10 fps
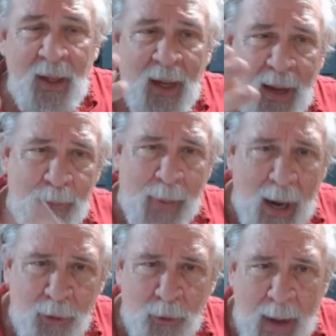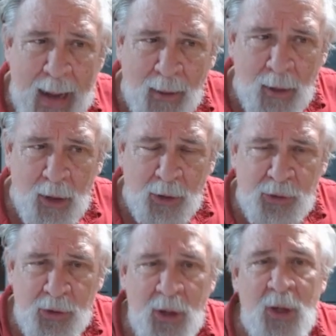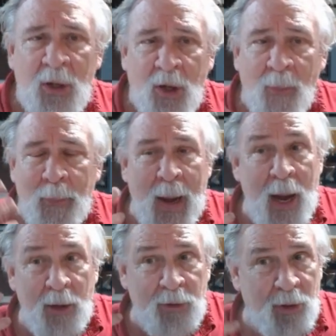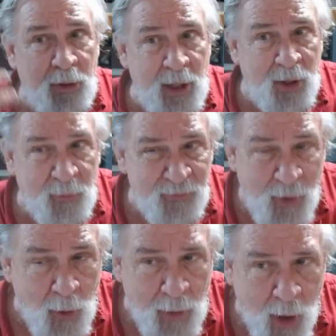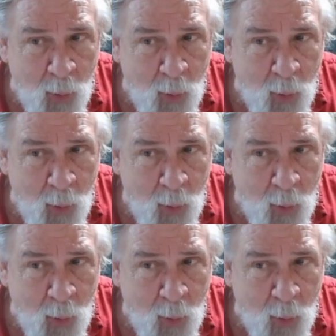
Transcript: a bear track looks compared to this photo.